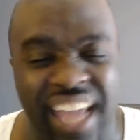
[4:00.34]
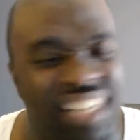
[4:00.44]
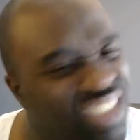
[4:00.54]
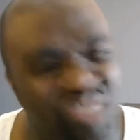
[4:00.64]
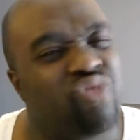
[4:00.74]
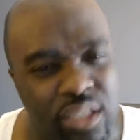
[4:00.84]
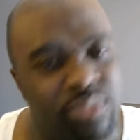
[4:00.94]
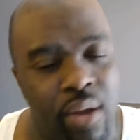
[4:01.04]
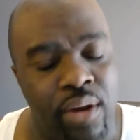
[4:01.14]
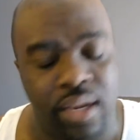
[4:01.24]
Just trust me
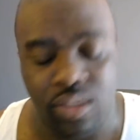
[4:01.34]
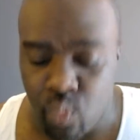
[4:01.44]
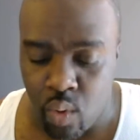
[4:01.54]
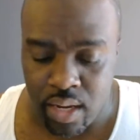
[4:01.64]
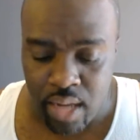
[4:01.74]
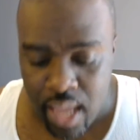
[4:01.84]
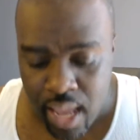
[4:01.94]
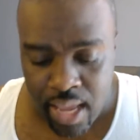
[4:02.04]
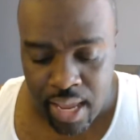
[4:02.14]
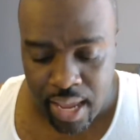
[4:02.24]
on this one."
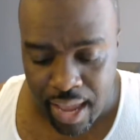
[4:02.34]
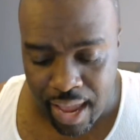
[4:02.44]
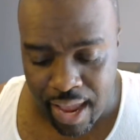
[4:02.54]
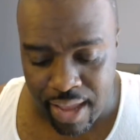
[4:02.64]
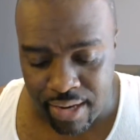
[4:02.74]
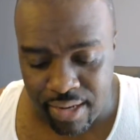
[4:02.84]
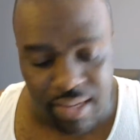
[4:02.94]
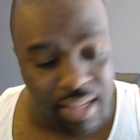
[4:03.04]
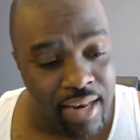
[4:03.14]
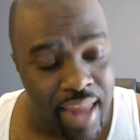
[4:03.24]
And
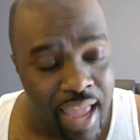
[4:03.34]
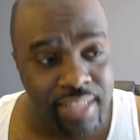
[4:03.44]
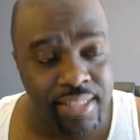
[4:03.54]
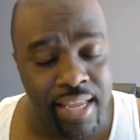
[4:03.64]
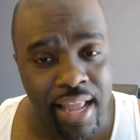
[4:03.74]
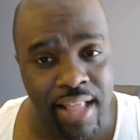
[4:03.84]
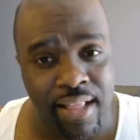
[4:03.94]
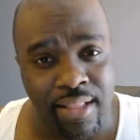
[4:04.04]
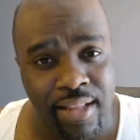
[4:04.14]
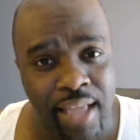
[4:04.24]
the next
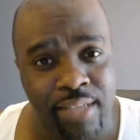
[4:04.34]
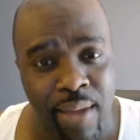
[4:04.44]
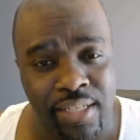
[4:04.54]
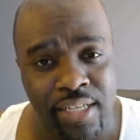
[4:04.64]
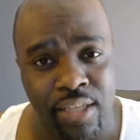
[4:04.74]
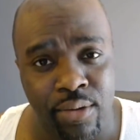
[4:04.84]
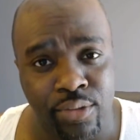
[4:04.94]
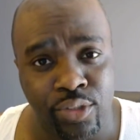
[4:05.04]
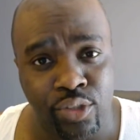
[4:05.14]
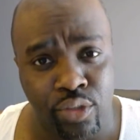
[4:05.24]
match that
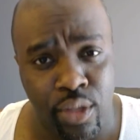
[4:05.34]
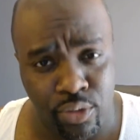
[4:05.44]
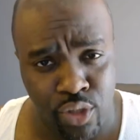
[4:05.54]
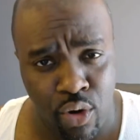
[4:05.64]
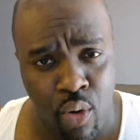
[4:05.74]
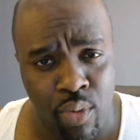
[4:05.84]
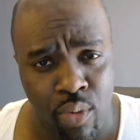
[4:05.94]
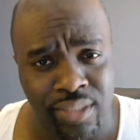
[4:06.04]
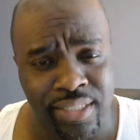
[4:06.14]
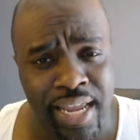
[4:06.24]
they were showing
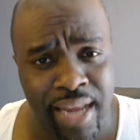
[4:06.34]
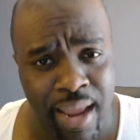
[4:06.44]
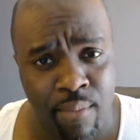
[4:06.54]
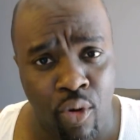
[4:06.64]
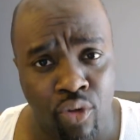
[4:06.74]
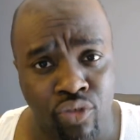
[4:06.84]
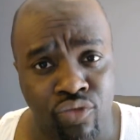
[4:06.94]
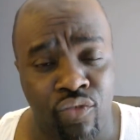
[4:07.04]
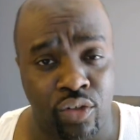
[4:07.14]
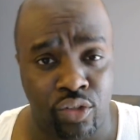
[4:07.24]
was Dean Ambrose
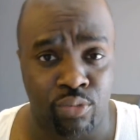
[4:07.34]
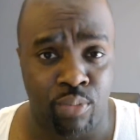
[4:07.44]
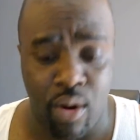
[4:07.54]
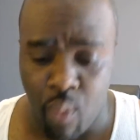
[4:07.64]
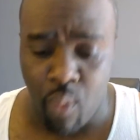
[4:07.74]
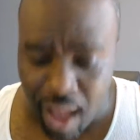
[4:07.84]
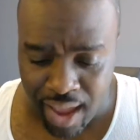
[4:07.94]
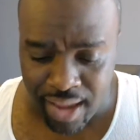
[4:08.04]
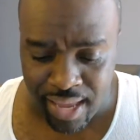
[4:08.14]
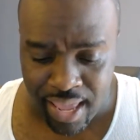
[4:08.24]
versus Bray Wyatt,
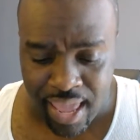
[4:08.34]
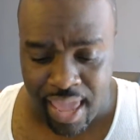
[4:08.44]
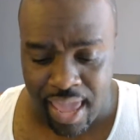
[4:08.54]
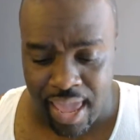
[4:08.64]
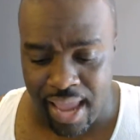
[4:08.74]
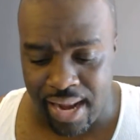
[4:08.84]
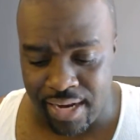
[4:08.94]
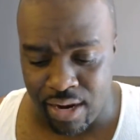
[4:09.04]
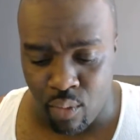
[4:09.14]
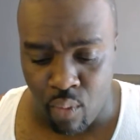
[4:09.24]
and they
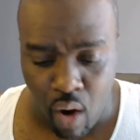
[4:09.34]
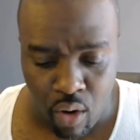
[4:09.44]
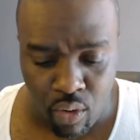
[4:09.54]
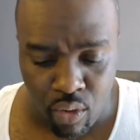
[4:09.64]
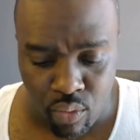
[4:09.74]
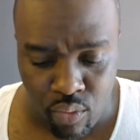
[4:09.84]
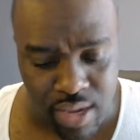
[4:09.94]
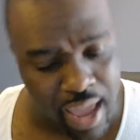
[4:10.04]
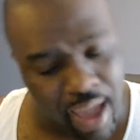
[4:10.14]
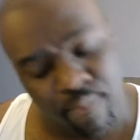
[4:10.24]
did a Raw
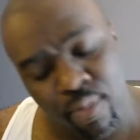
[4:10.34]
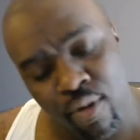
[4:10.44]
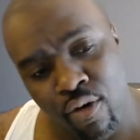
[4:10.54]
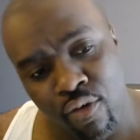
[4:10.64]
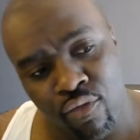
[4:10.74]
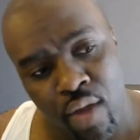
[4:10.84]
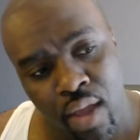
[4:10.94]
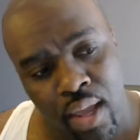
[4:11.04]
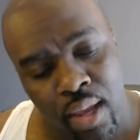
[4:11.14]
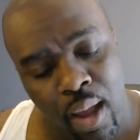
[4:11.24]
recap of
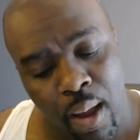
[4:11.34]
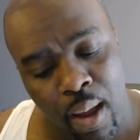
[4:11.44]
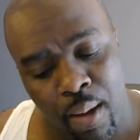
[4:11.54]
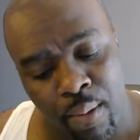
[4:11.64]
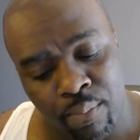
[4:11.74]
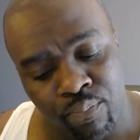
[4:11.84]
um,